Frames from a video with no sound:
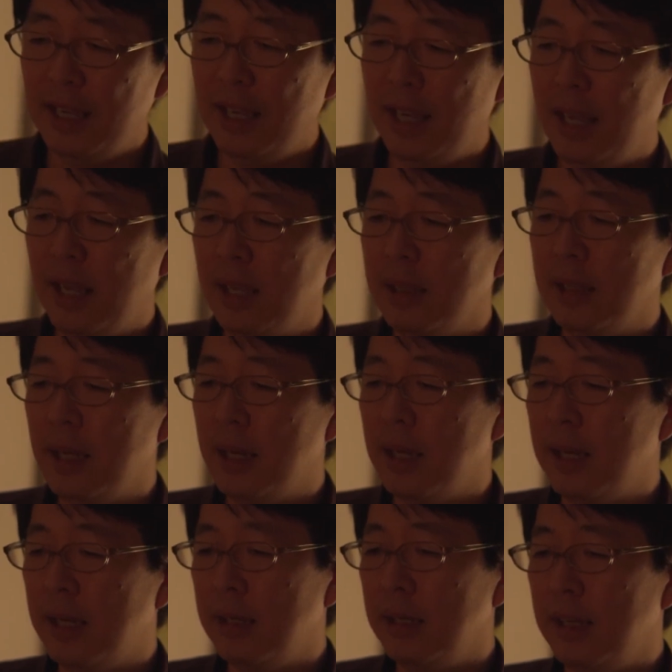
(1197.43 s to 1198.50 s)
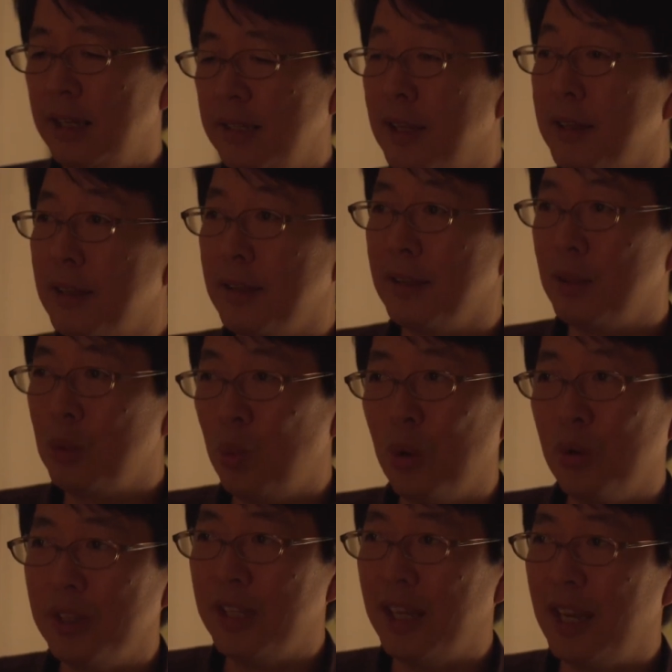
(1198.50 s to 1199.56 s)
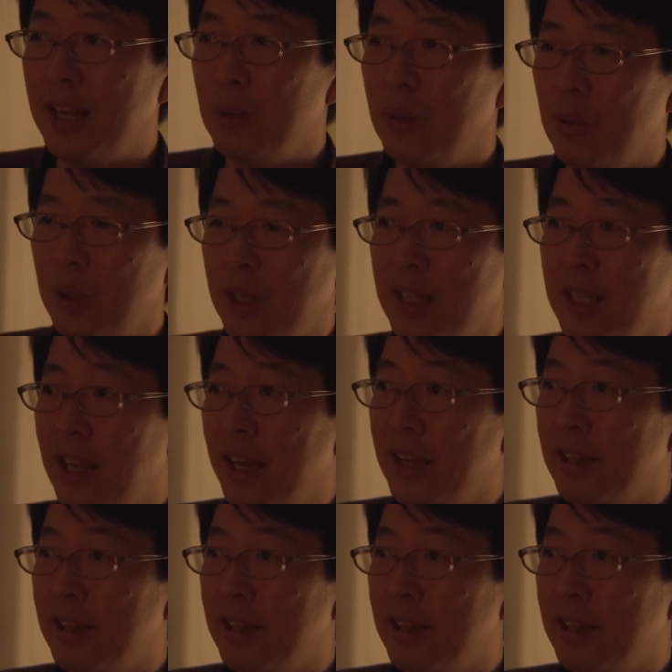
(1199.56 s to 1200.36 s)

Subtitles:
And another quote that I really